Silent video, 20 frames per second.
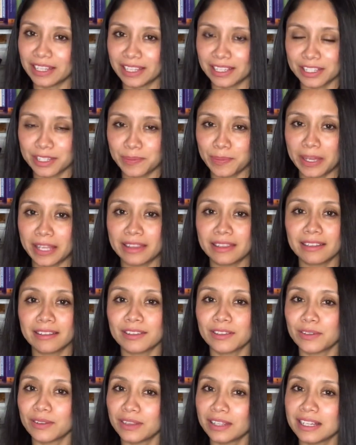spent a
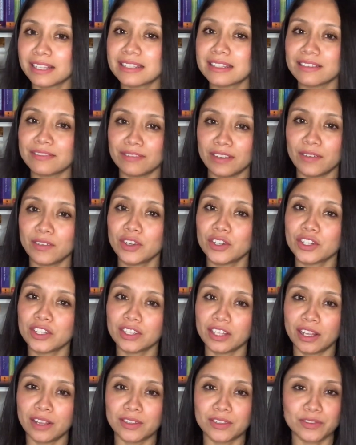little less than
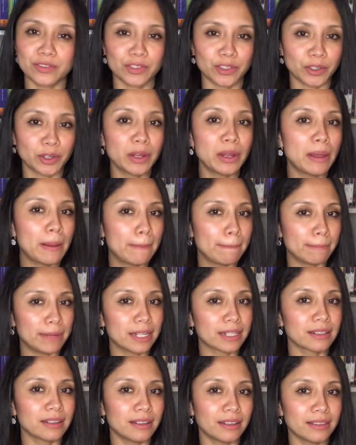$500 for my
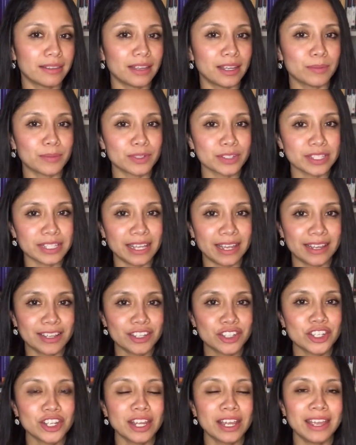cloth diaper
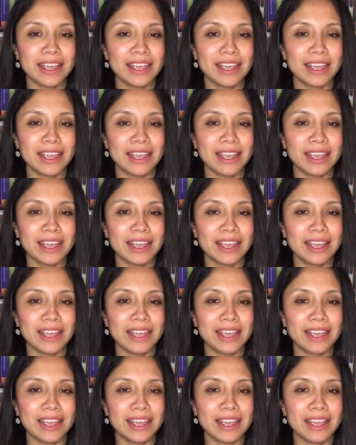stash,